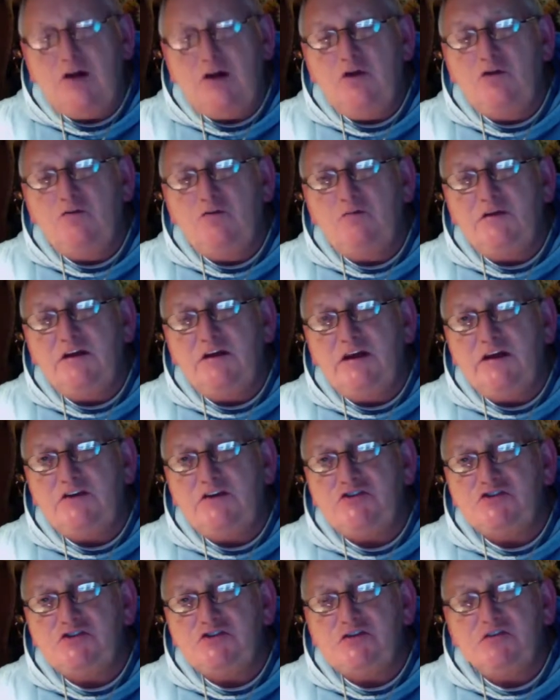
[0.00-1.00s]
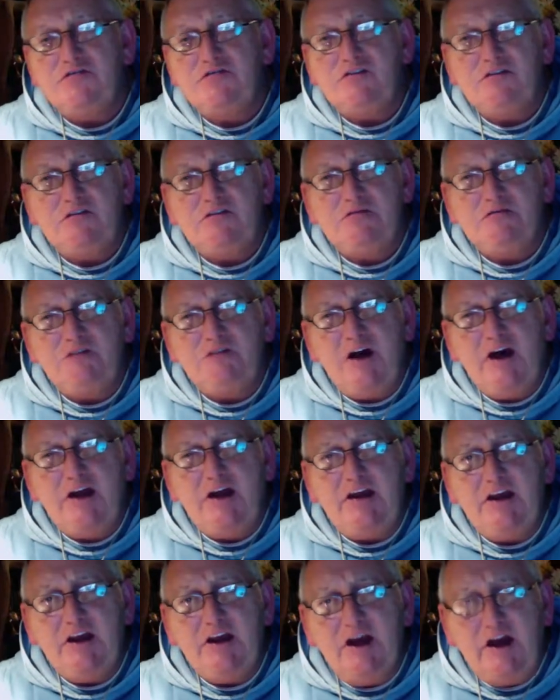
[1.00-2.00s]
illumination of
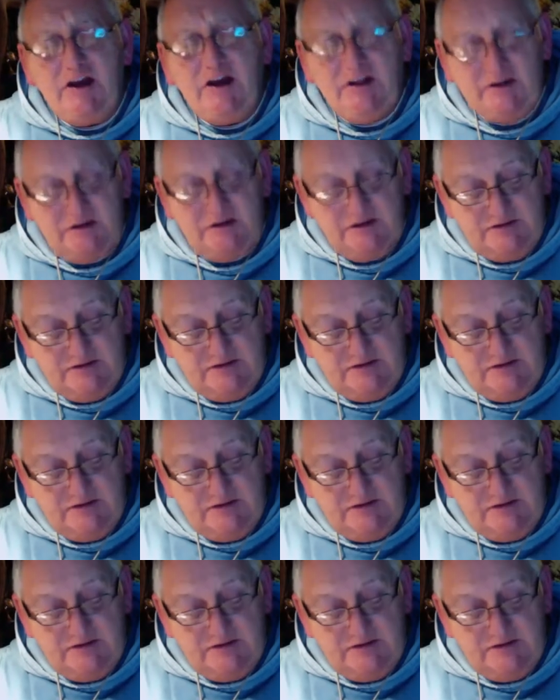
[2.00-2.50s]
divine light,